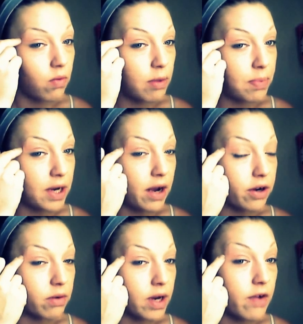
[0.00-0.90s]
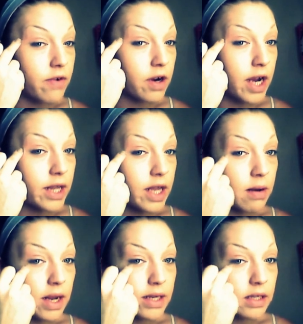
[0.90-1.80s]
whip it out or whatever, and
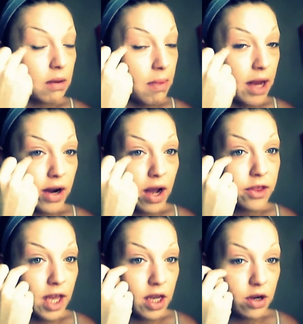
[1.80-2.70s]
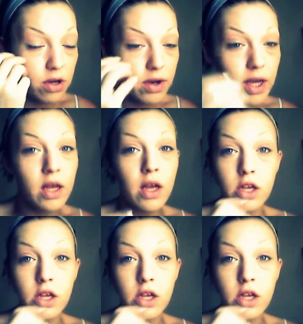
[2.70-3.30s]
then it doesn't matter how thick you do it.